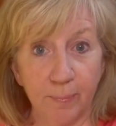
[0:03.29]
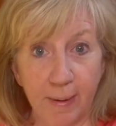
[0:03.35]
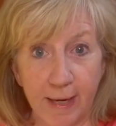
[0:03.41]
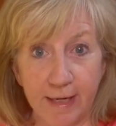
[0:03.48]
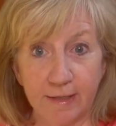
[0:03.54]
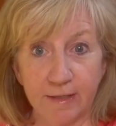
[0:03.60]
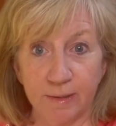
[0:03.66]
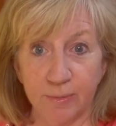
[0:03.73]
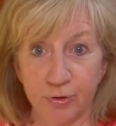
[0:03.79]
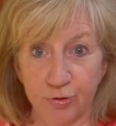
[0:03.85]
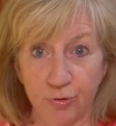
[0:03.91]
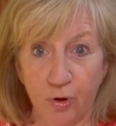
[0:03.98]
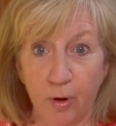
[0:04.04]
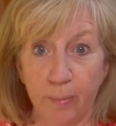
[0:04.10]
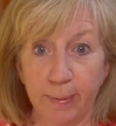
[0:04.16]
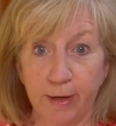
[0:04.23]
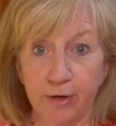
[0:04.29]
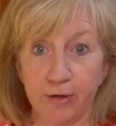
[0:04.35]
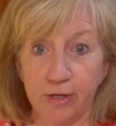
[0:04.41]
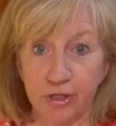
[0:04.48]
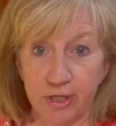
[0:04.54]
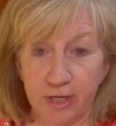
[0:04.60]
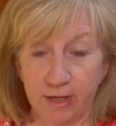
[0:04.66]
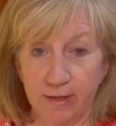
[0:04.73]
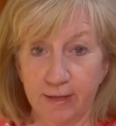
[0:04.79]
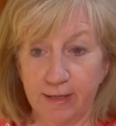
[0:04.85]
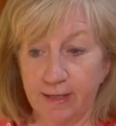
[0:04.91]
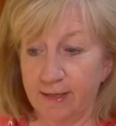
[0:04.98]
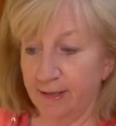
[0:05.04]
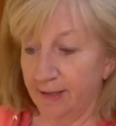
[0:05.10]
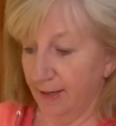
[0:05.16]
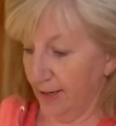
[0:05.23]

make some strawberry jelly.